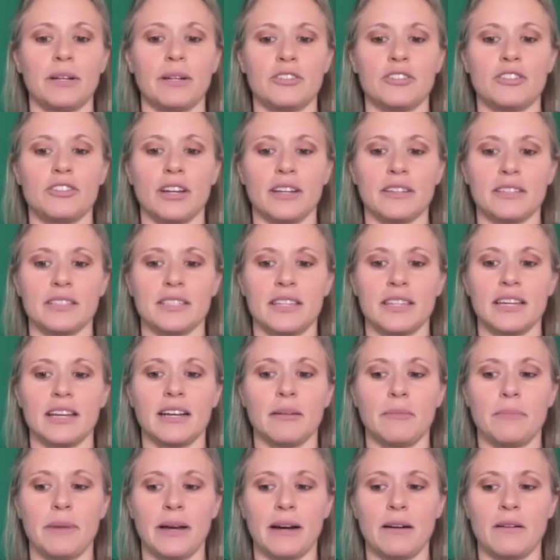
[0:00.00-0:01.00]
just think
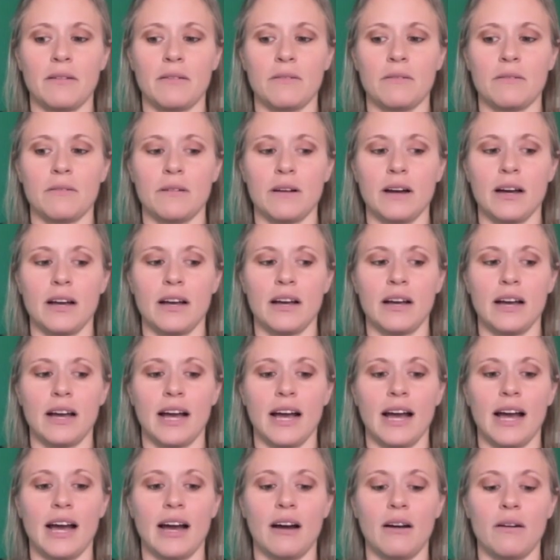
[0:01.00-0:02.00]
about
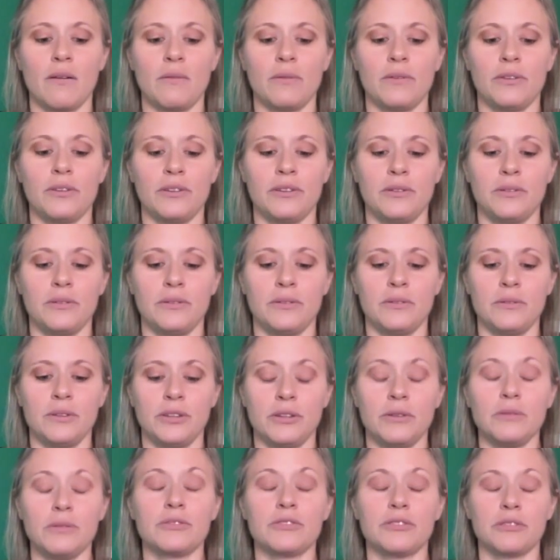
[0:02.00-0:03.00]
how you
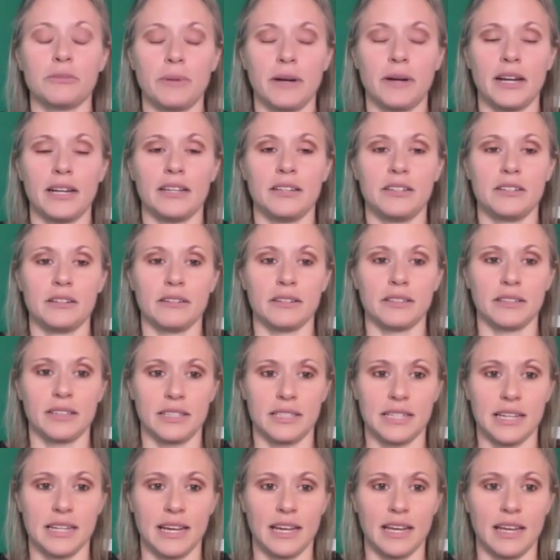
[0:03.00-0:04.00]
use your body during the
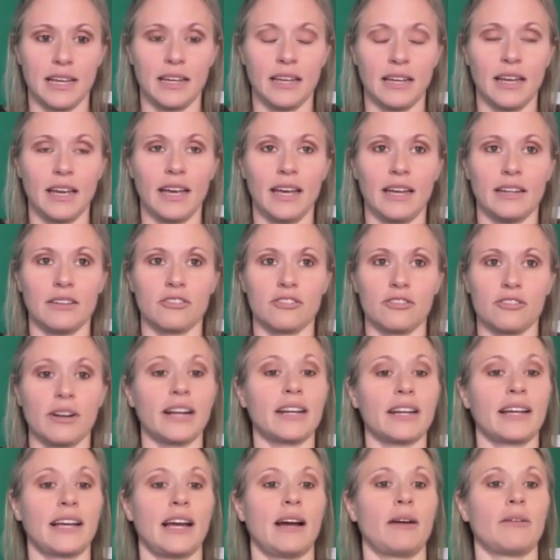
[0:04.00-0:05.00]
day and try to
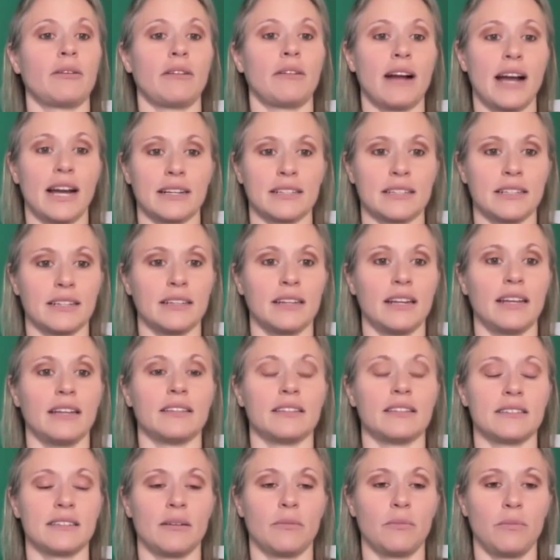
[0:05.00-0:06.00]
counteract it in
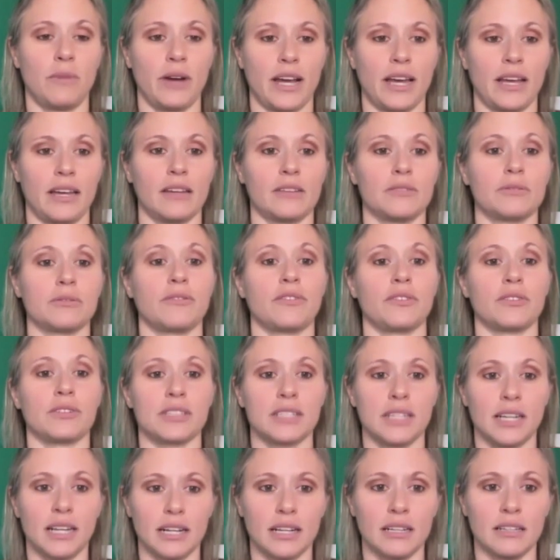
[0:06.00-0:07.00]
some way. So if you're
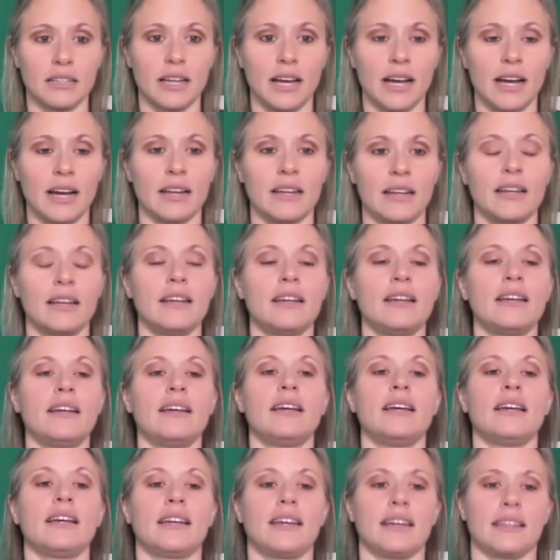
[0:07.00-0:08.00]
sitting a lot,
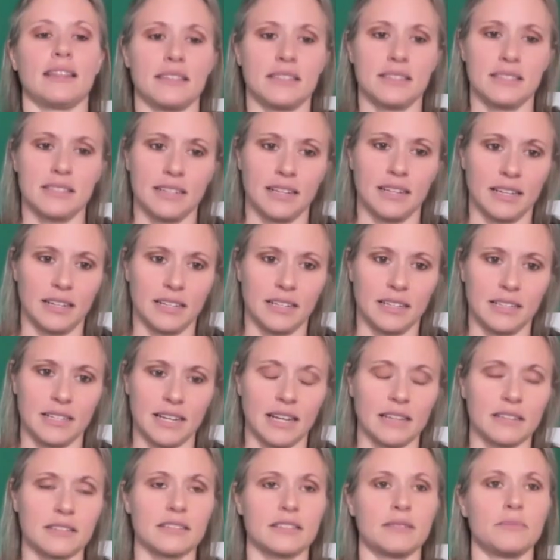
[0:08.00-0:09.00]
get the standing
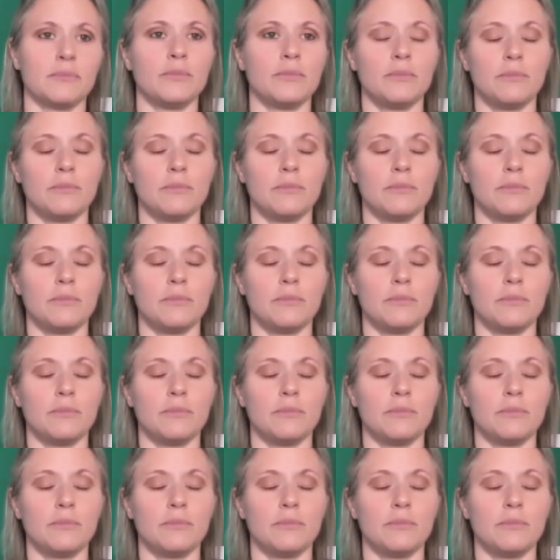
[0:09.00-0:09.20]
desk,